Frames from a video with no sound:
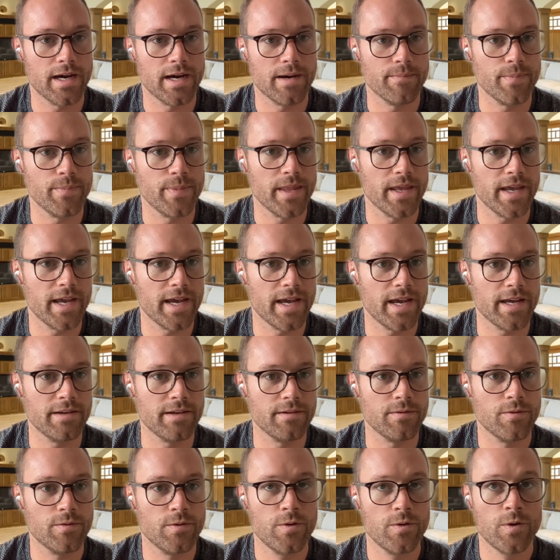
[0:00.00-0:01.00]

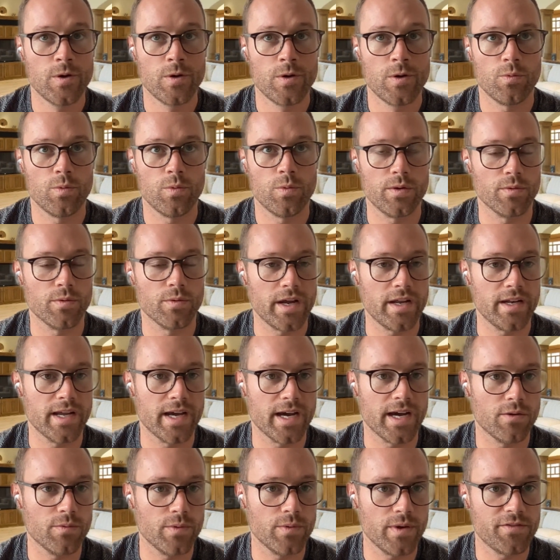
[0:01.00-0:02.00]
and
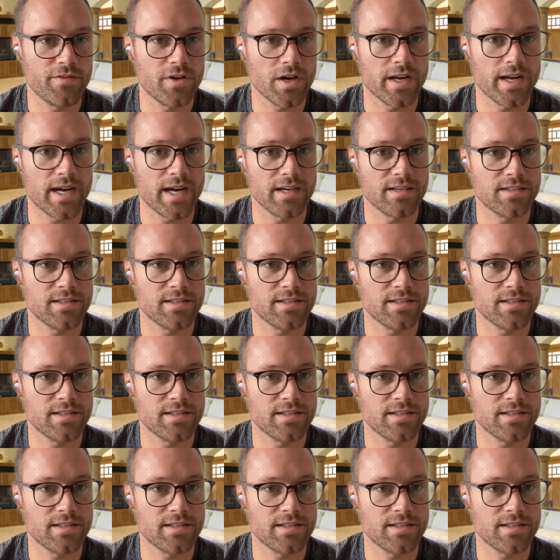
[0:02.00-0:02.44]
we've